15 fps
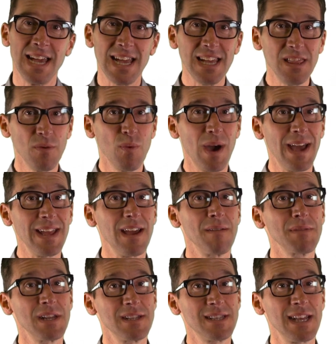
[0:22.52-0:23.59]
Either way, I'm
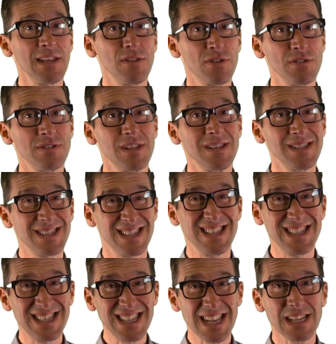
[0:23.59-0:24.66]
going to take you through to the
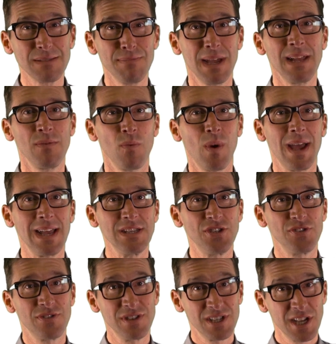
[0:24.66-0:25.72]
6 main ways
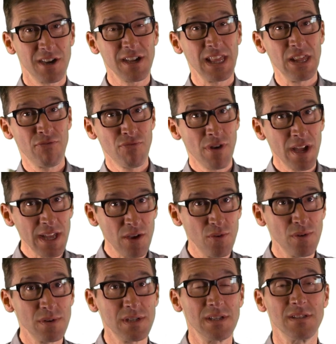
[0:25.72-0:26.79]
you can target the right
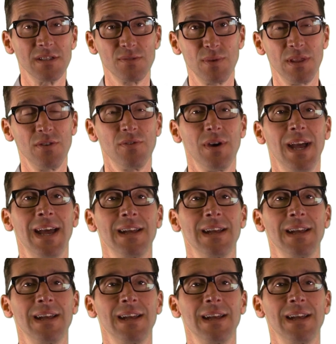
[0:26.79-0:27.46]
audience with your